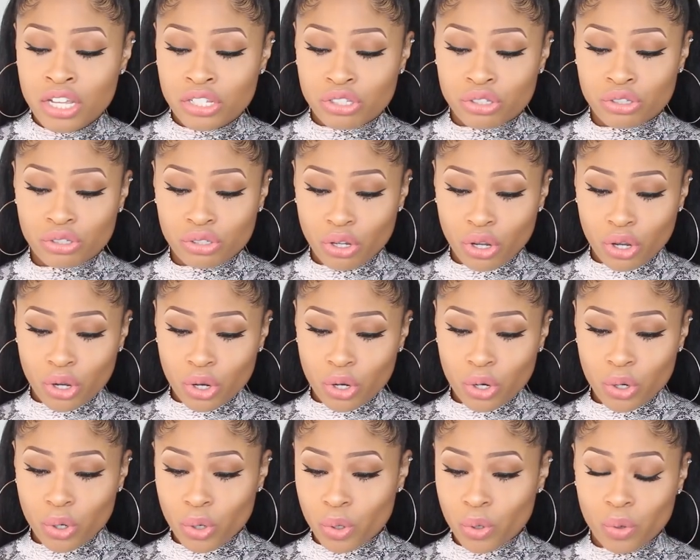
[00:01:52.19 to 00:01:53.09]

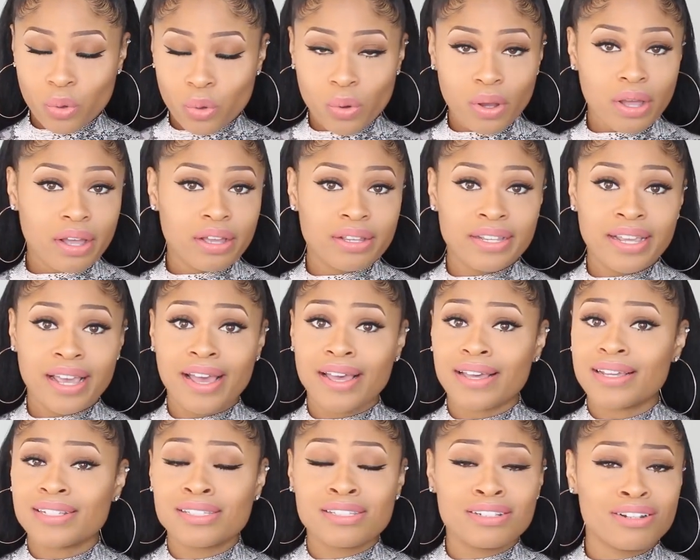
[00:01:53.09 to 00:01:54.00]
So
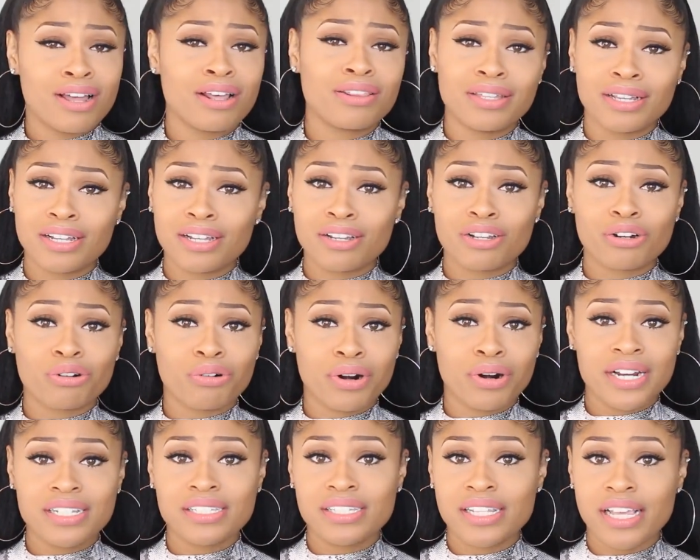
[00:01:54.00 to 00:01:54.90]
yeah, it's nothing
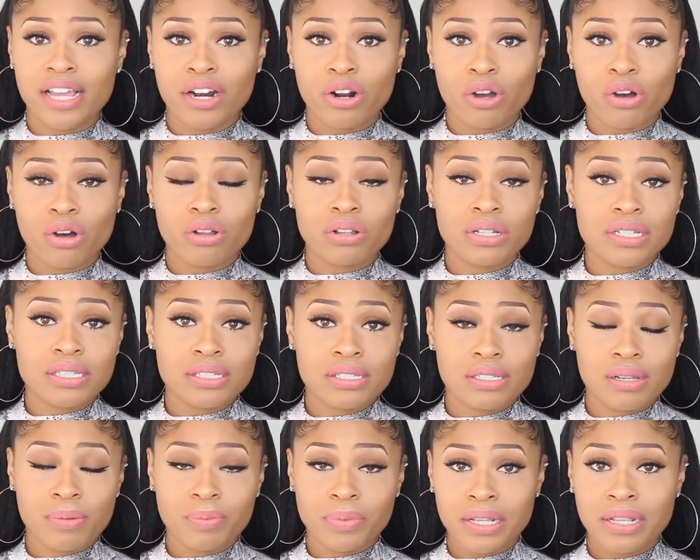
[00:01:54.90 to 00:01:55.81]
crazy at all. It's
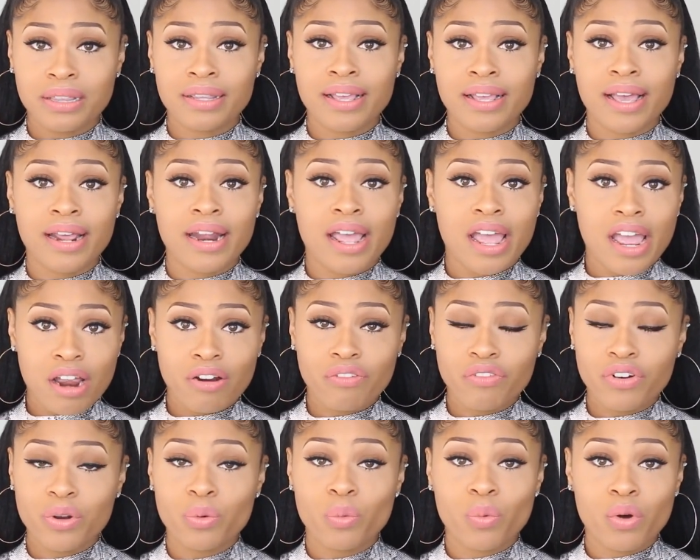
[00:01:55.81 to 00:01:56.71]
something that
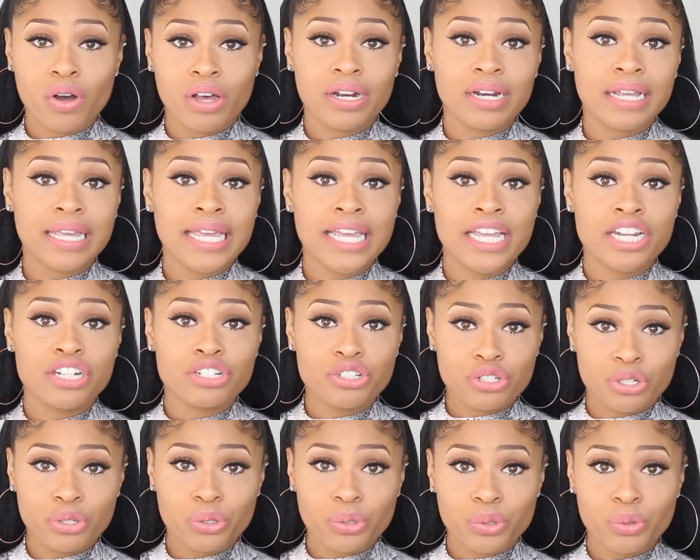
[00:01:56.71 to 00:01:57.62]
everyone can
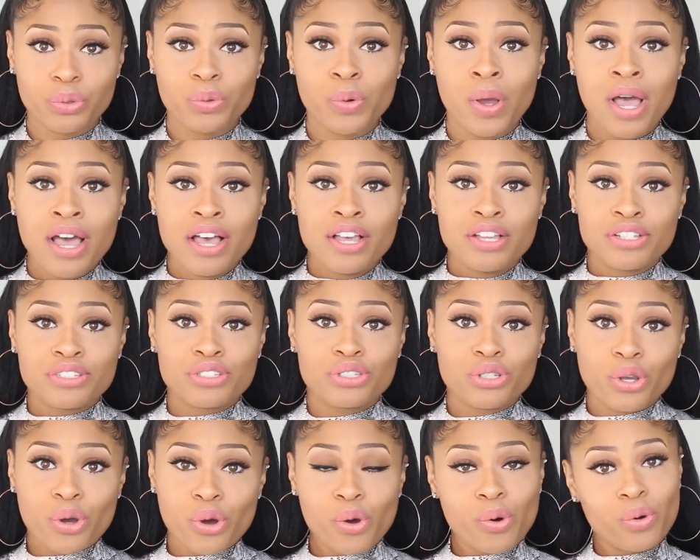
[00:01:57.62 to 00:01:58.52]
do.
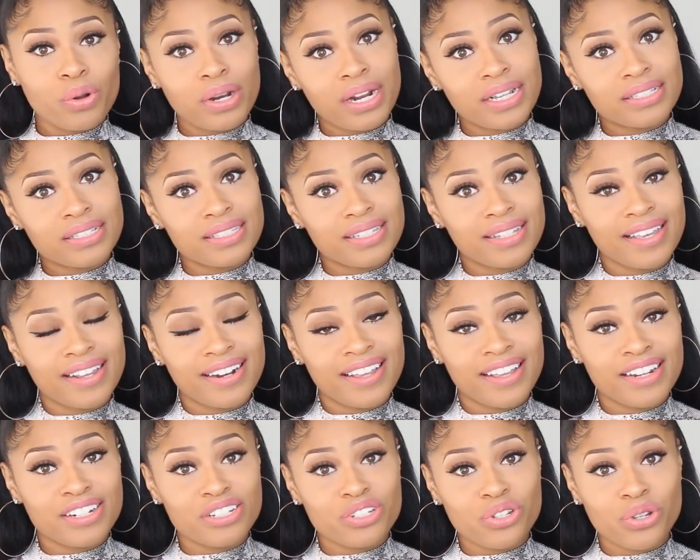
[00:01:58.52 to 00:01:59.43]
So let's
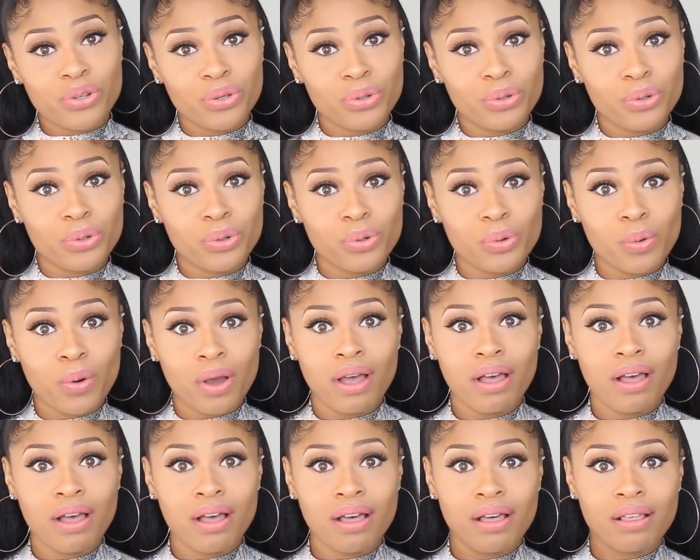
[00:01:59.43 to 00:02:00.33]
get
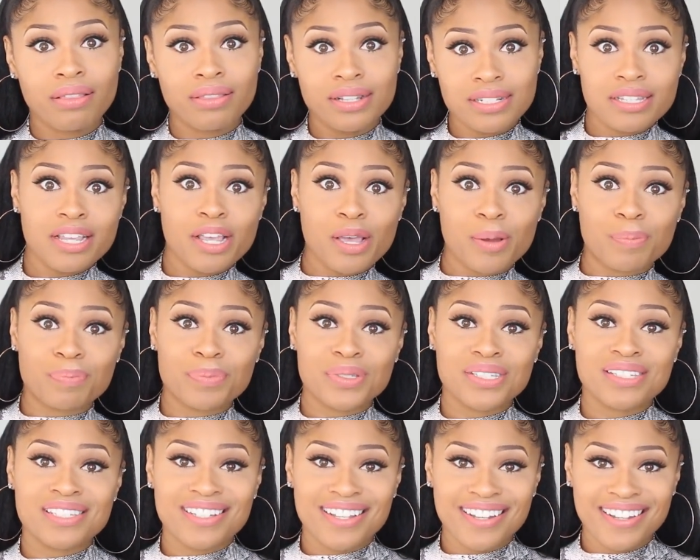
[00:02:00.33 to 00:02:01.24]
into the
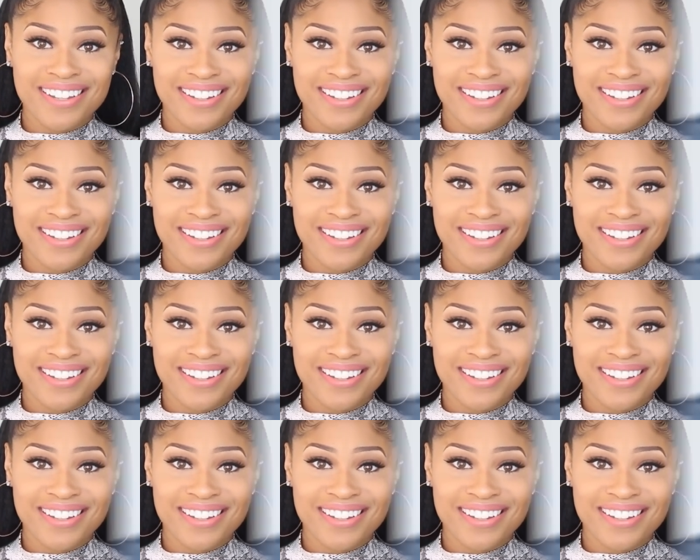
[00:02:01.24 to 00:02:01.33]
tips.